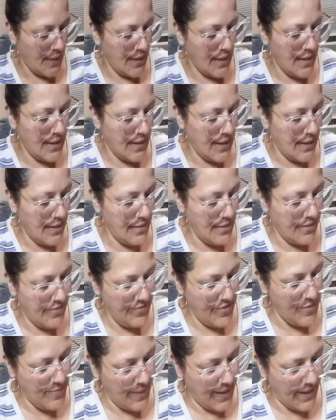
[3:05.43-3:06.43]
And I
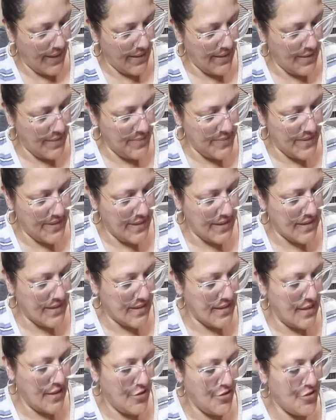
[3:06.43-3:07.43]
love the MAC lipsticks.
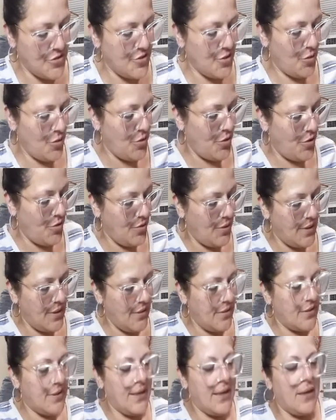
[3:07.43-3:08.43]
They're so cute. They
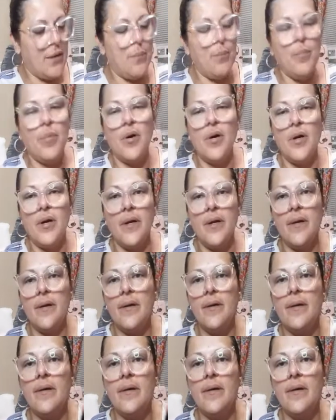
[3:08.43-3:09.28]
look like a bullet.